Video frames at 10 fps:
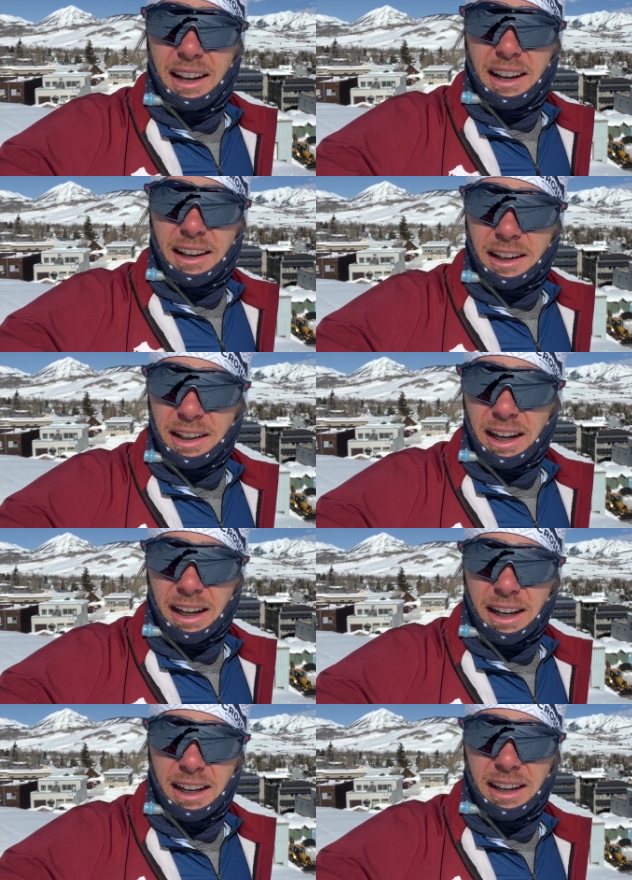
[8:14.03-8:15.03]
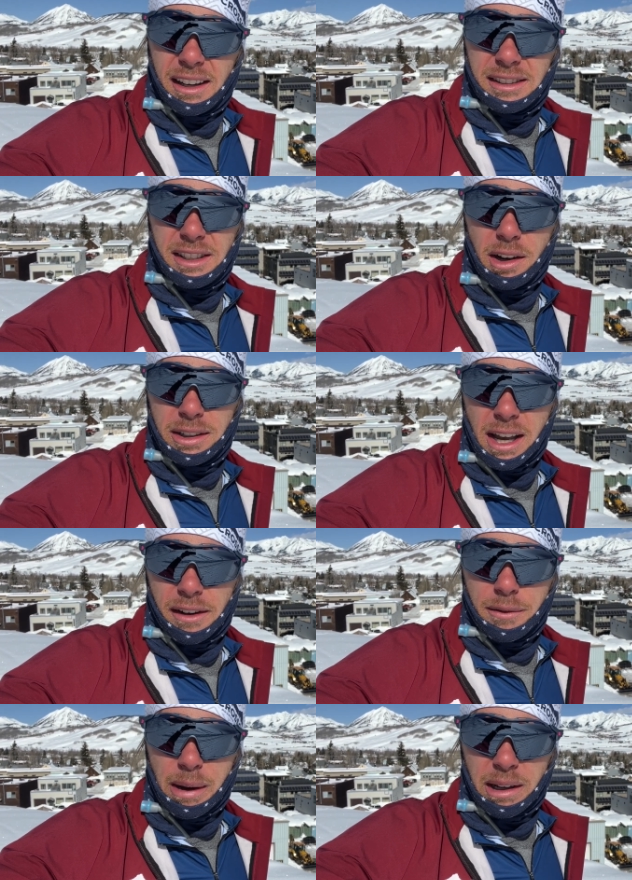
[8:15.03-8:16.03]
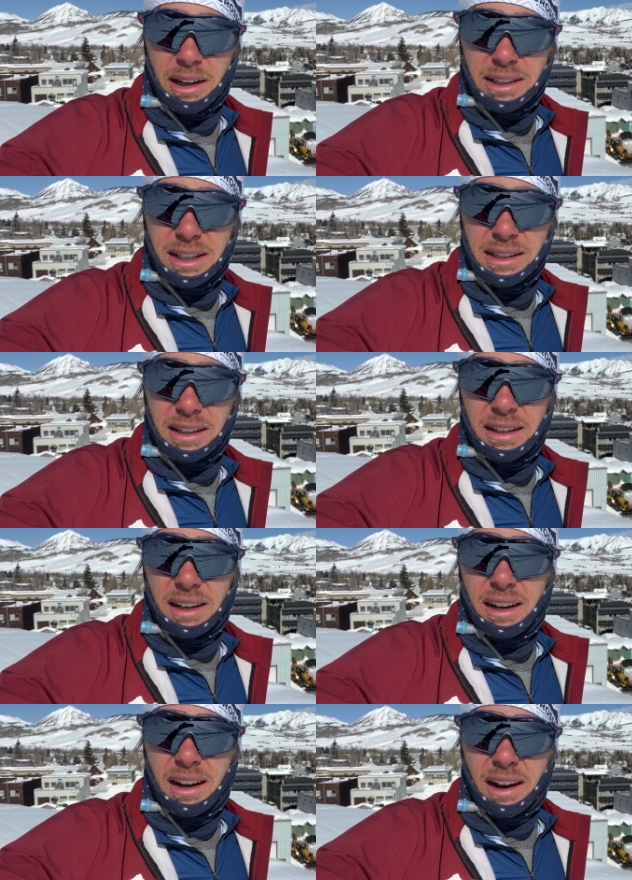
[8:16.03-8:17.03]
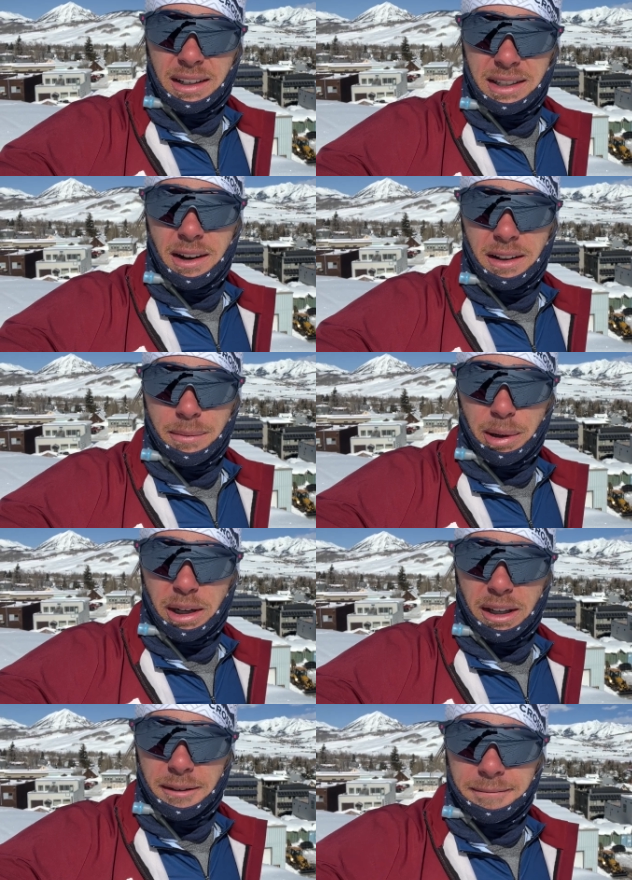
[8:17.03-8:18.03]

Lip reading: Good luck. So excited for marathon season. I'll see you at the Birkie.